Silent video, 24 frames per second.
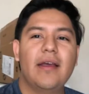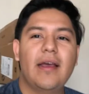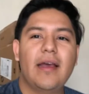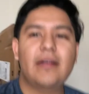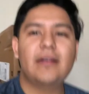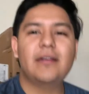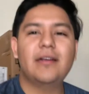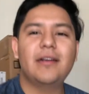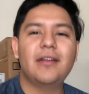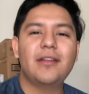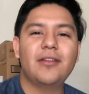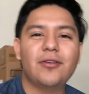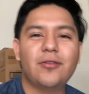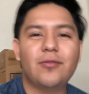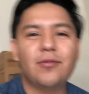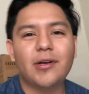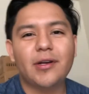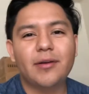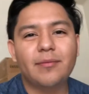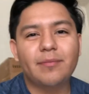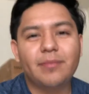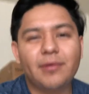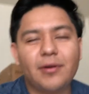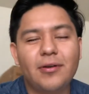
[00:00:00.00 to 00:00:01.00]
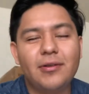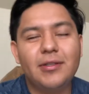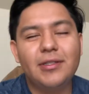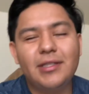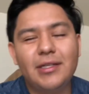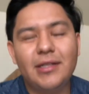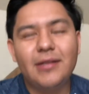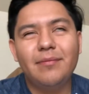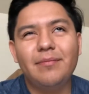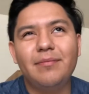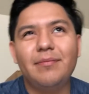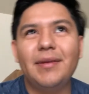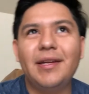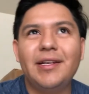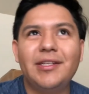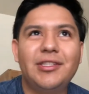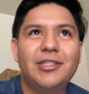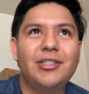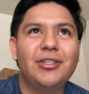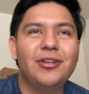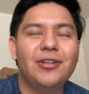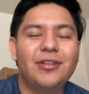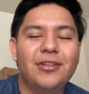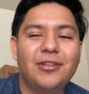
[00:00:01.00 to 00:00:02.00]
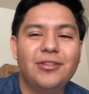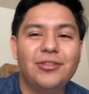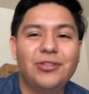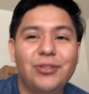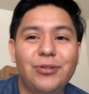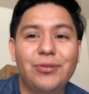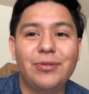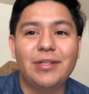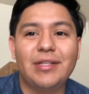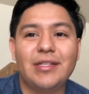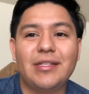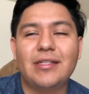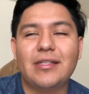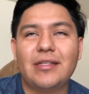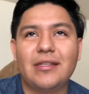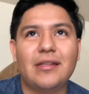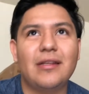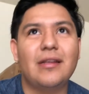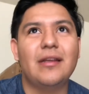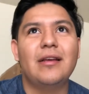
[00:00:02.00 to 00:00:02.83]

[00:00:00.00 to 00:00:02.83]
And another quick pro tip, make sure to do this